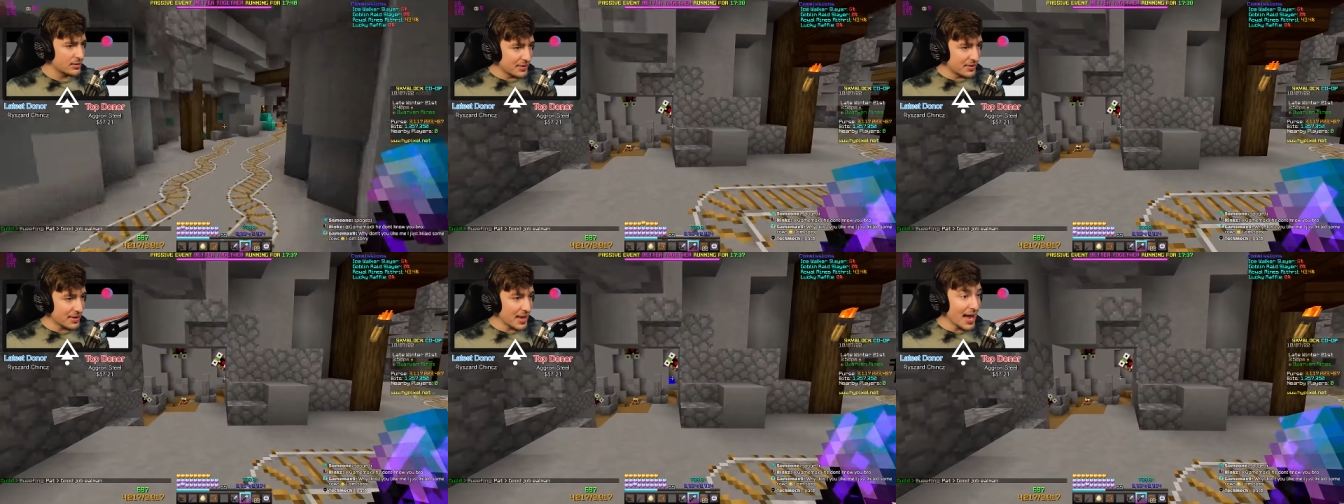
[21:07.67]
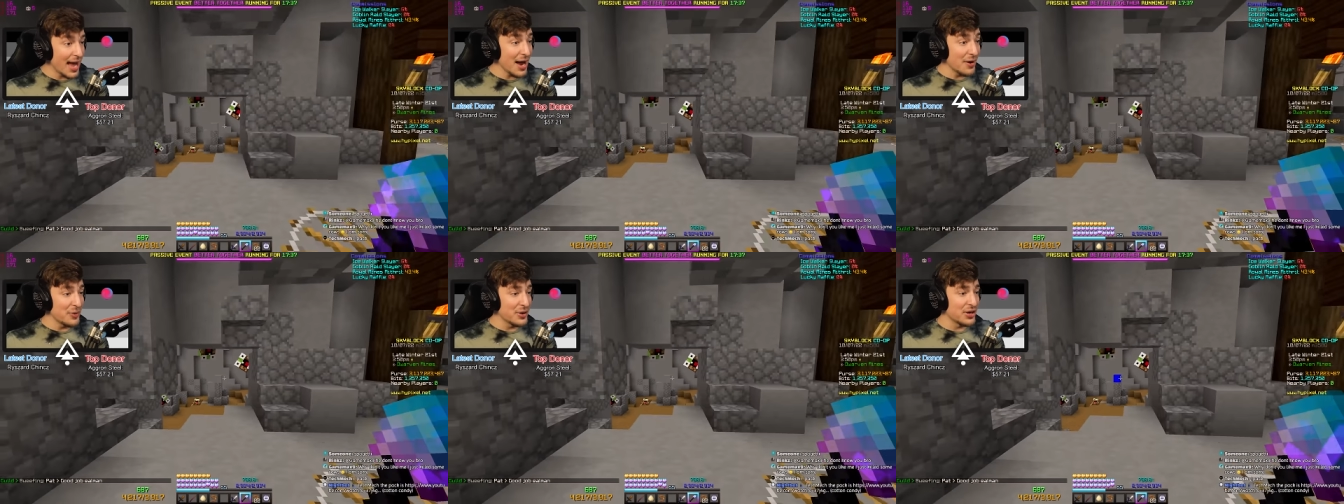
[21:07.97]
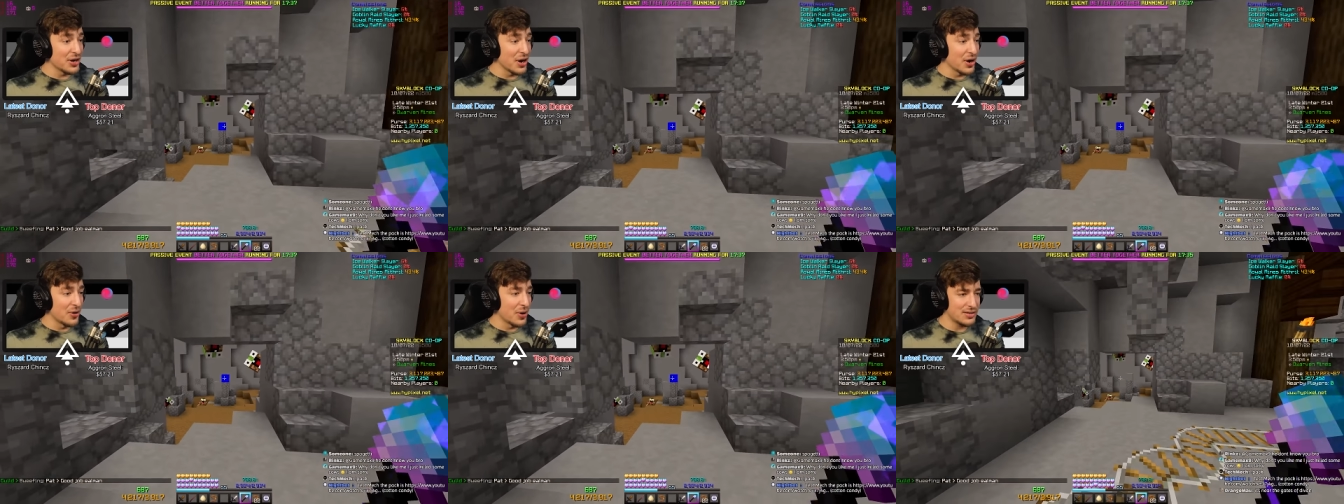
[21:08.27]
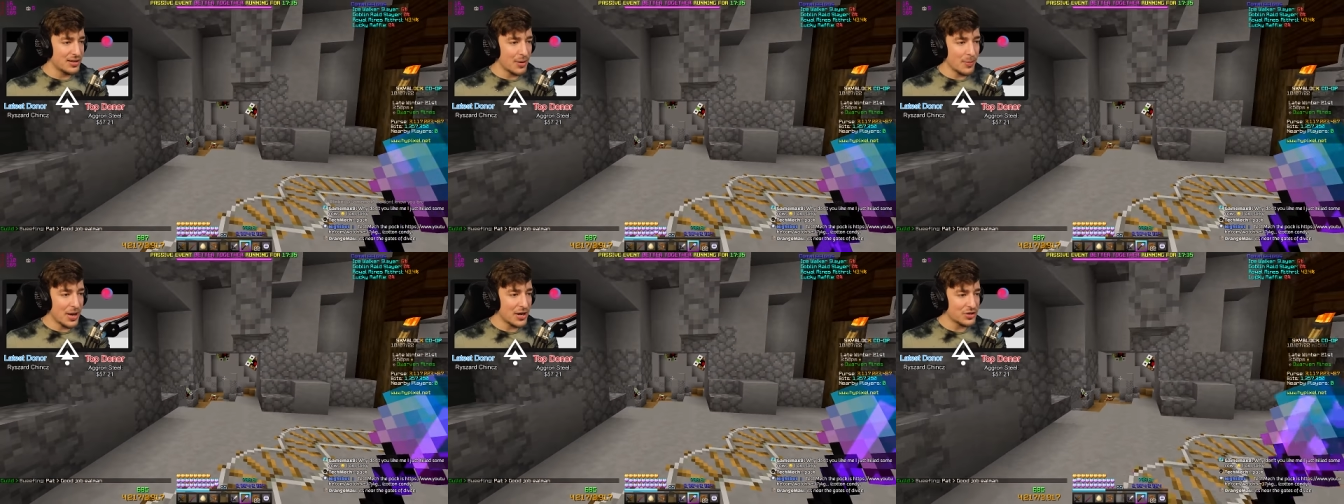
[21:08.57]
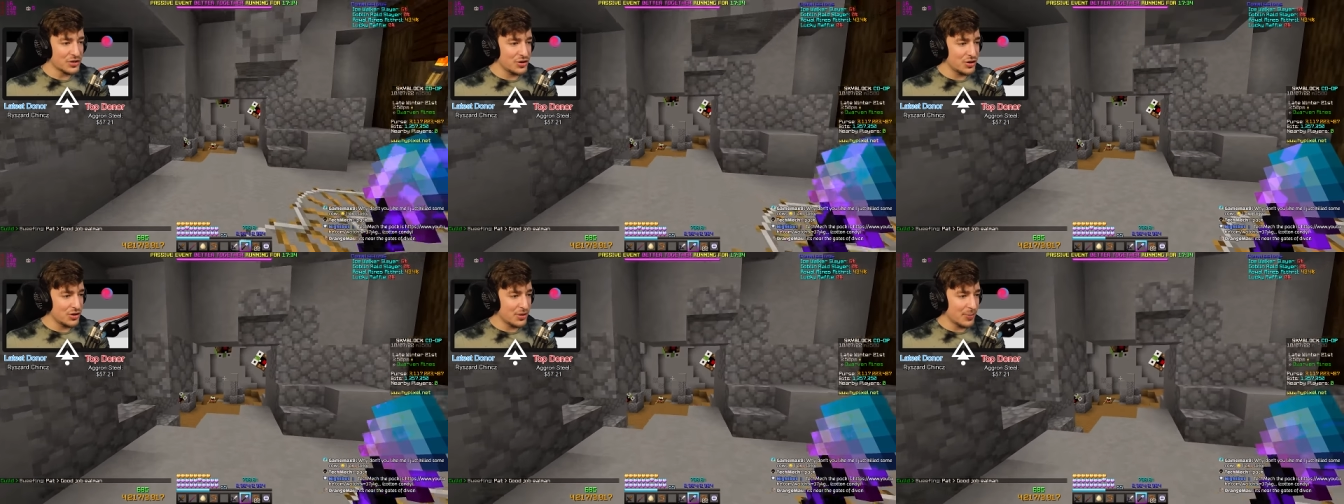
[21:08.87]
There we go. I'm
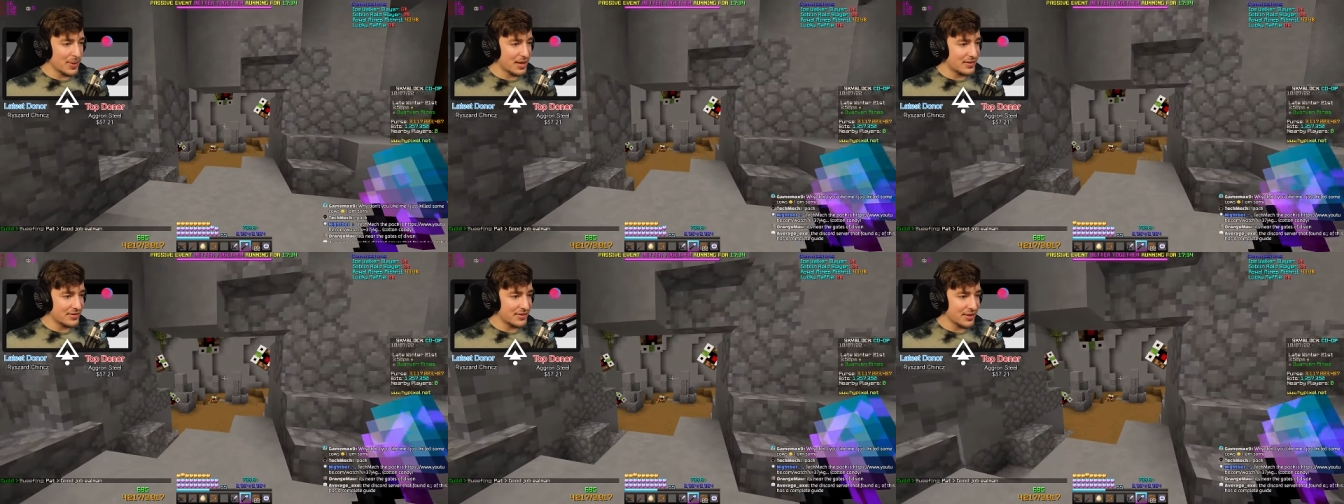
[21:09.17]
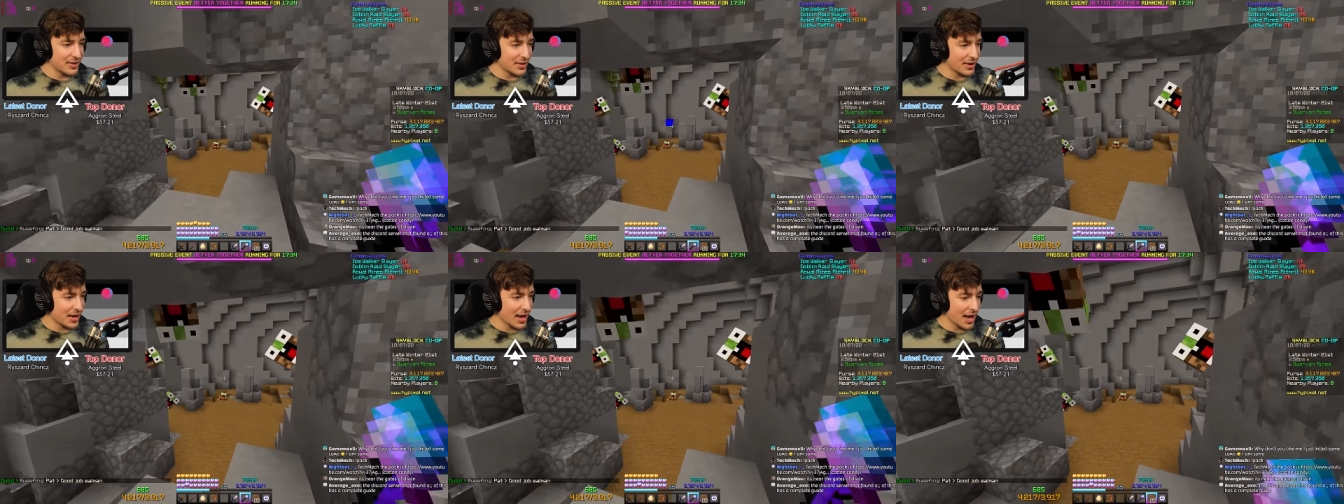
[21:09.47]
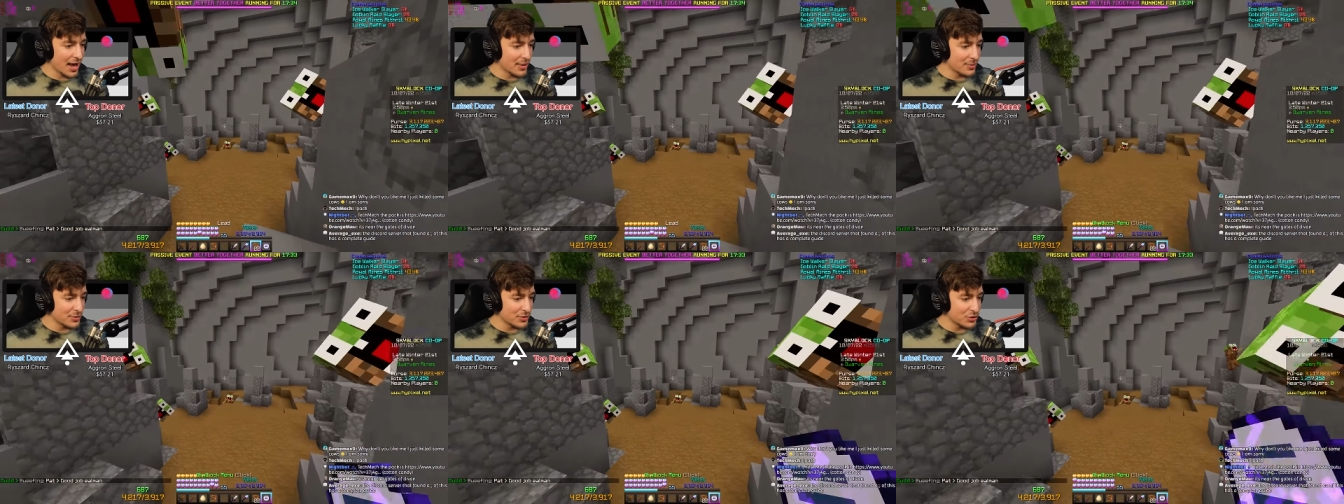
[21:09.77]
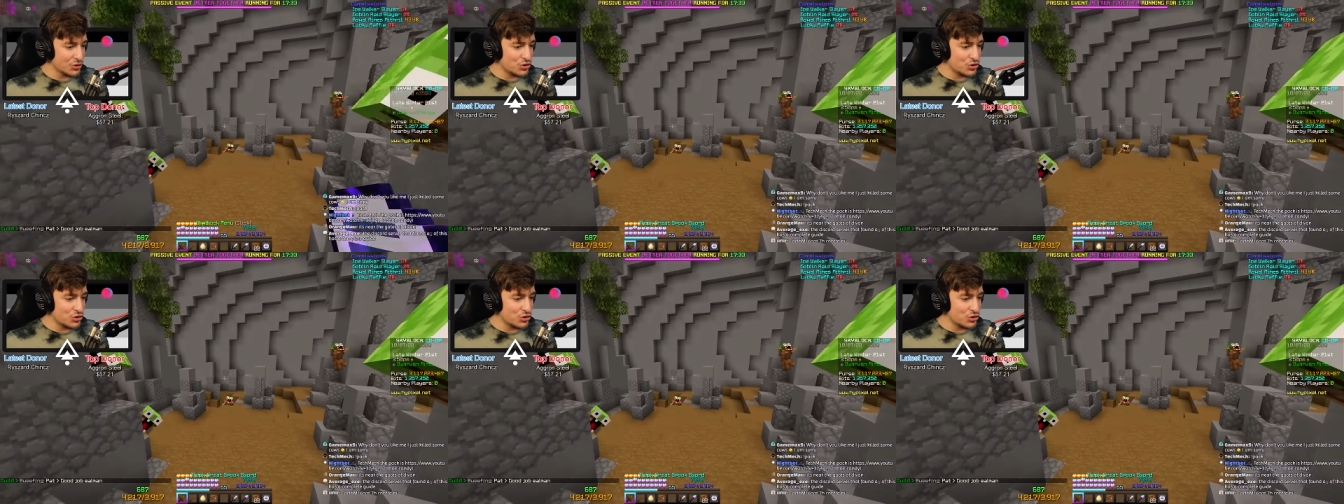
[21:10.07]
actually the best in the game.